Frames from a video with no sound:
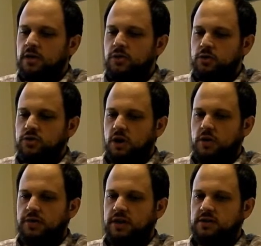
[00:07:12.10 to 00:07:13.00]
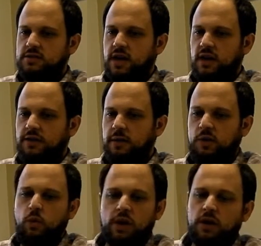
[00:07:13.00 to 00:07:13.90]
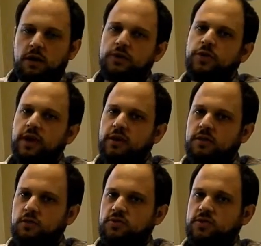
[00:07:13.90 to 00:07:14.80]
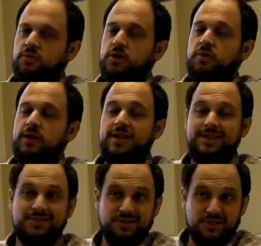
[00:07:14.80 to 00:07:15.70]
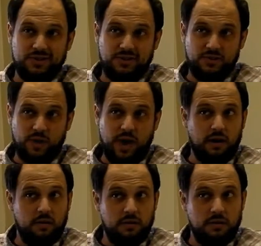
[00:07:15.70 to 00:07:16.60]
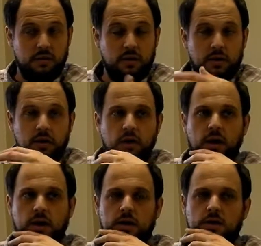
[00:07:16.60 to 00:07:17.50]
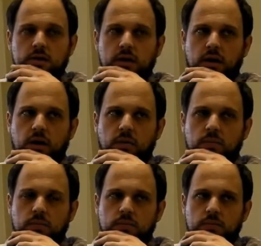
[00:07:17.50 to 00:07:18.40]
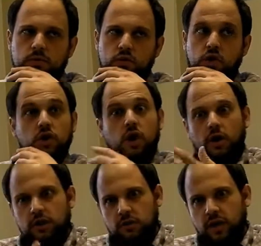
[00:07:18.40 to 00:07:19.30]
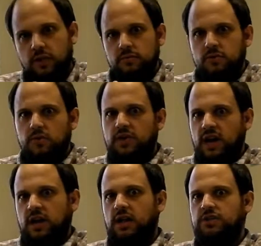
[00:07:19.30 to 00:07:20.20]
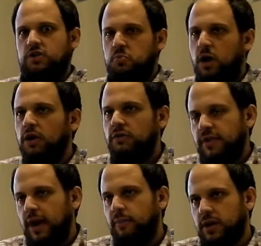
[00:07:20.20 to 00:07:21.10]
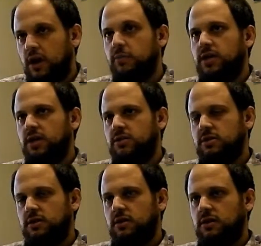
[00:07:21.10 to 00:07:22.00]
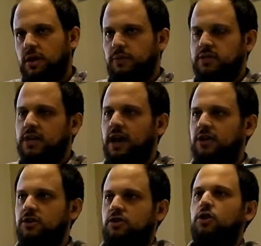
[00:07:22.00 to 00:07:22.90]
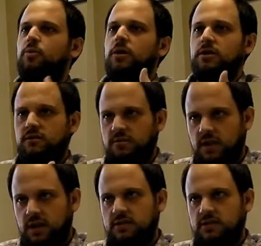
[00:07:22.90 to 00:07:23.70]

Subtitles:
Those are things that, I mean, one could argue that those things are becoming easier to do now. And you could argue that sort of technology is part of that becoming easier. I mean, it's not a determinative thing.